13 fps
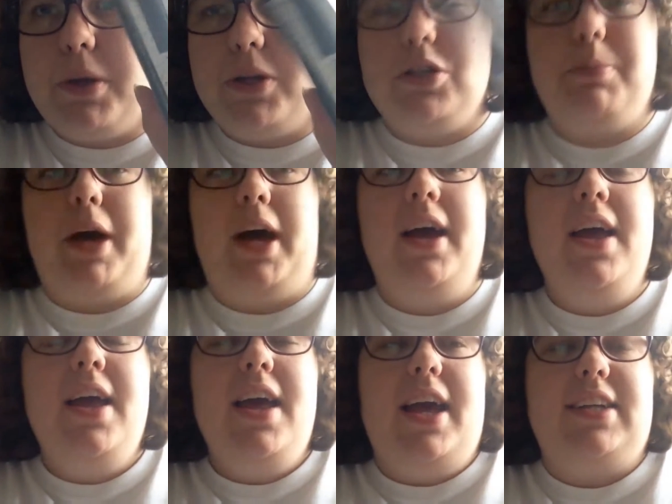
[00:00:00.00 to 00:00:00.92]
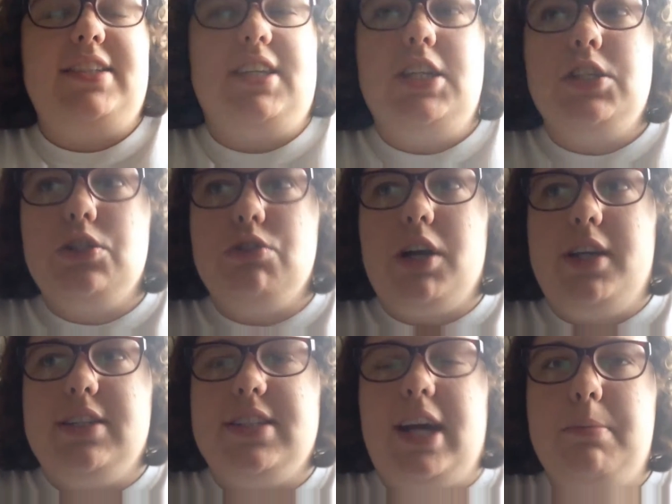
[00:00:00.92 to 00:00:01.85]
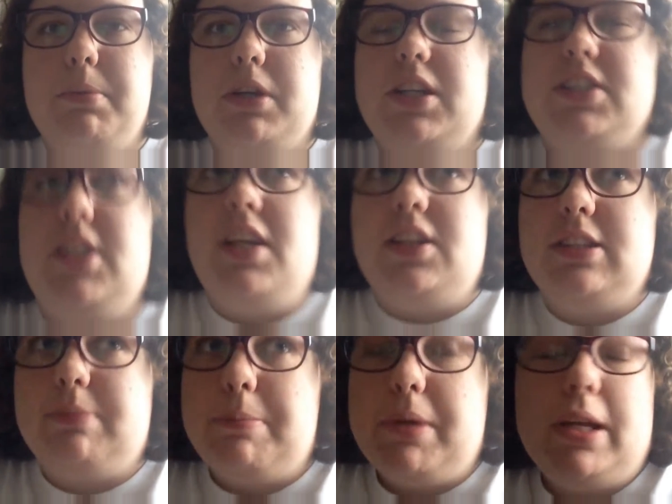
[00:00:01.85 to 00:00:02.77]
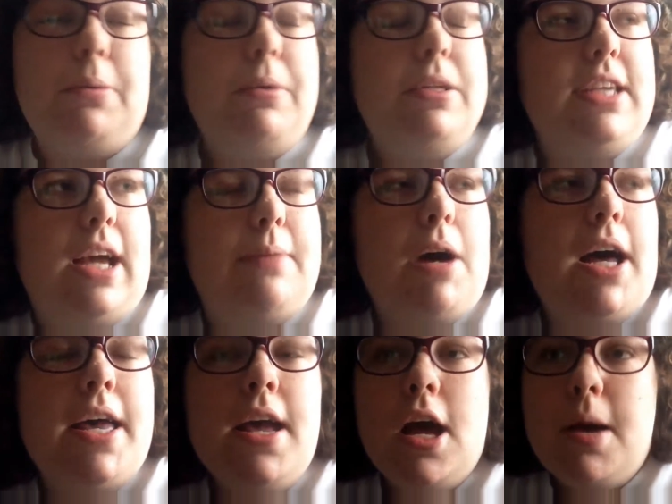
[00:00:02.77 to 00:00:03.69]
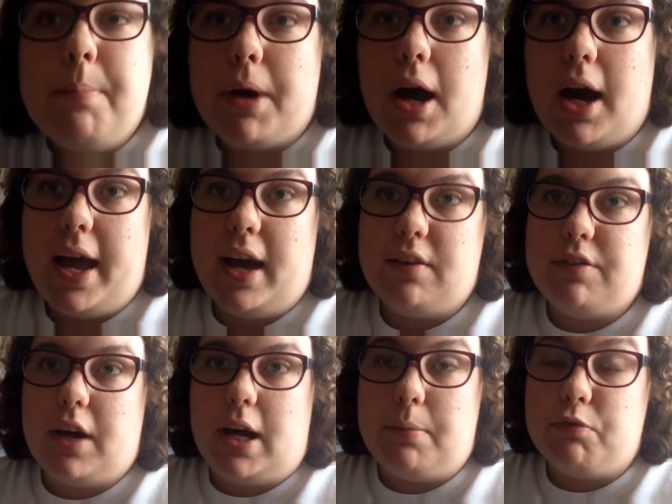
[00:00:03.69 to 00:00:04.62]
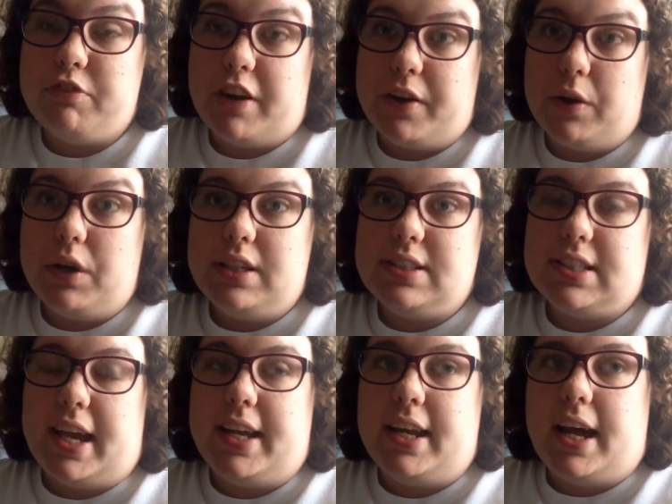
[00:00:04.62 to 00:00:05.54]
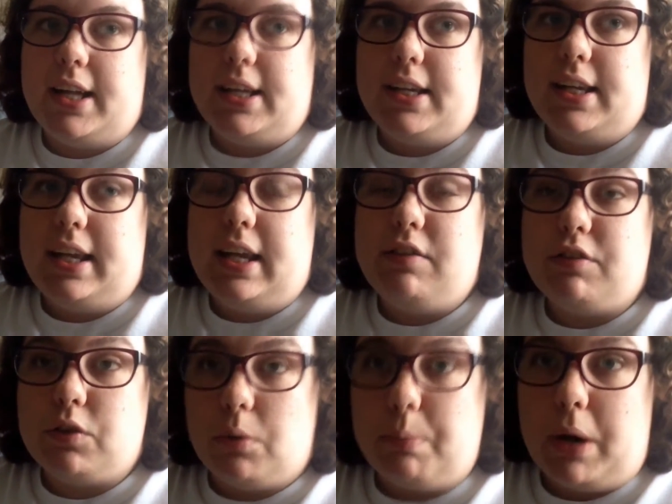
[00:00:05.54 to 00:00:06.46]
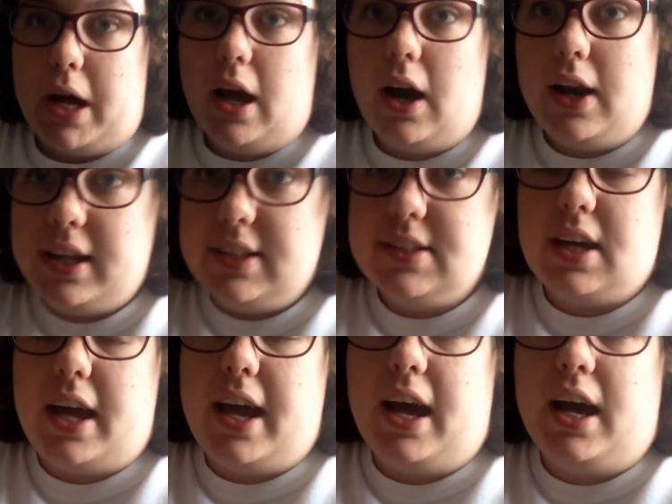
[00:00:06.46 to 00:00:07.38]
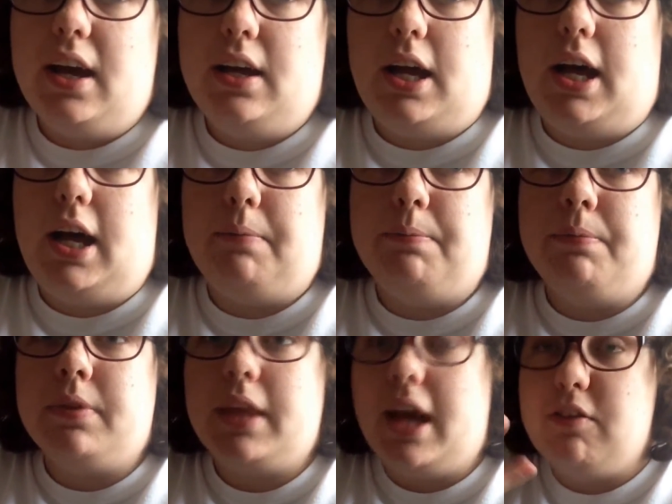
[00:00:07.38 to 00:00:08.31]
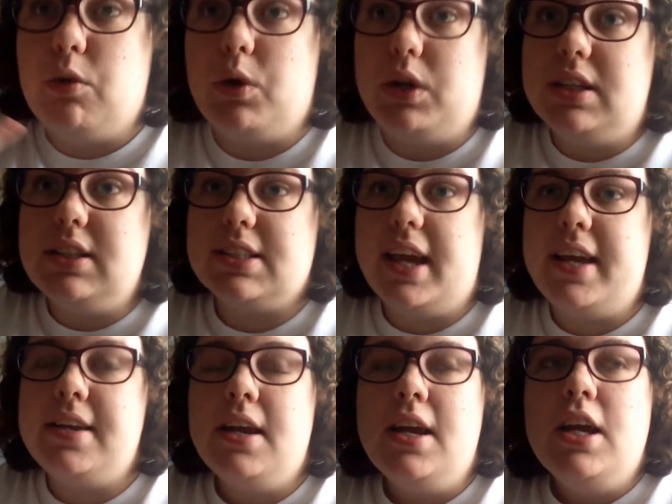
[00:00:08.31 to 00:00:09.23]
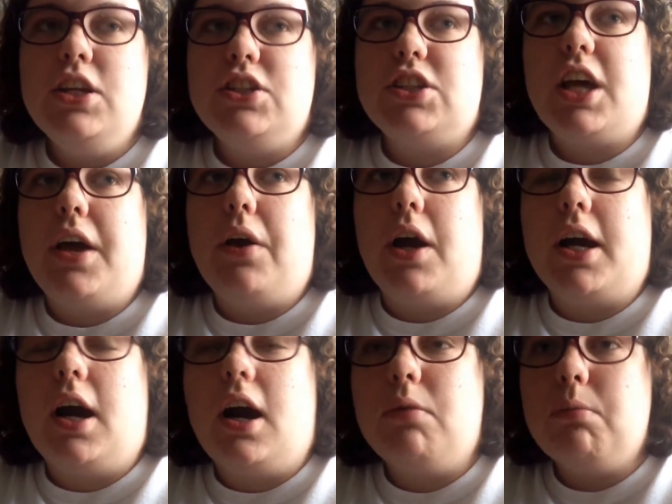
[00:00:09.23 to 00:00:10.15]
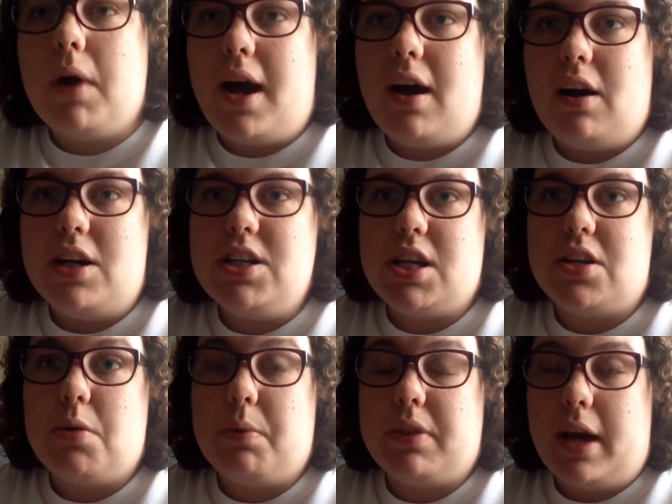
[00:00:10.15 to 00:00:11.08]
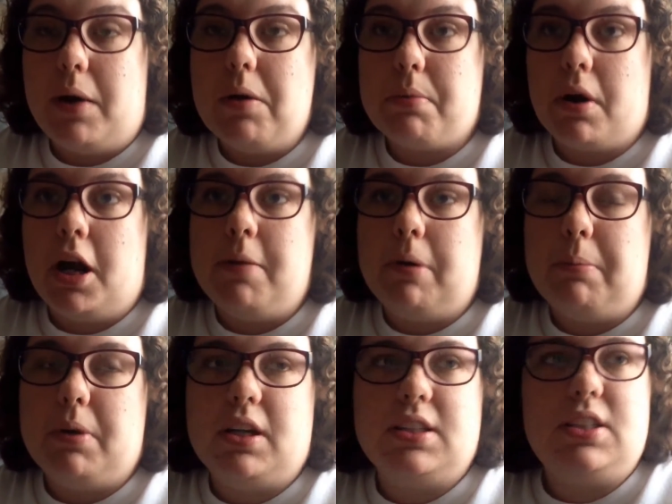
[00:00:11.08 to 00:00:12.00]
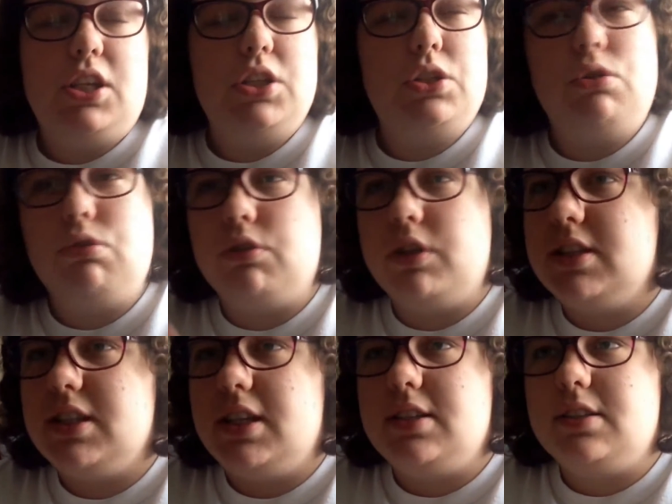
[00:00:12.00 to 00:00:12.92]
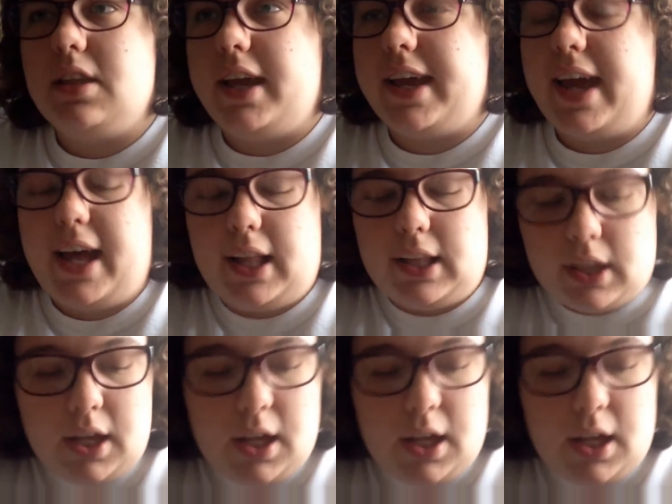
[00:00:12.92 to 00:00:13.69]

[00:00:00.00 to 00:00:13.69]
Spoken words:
duper excited to try this out because I know this might be a little bit TMI, but I have very oily skin, and even on my eyelids, I have oily skin. So I can't wear eyeshadow without a primer because it just creases like hell.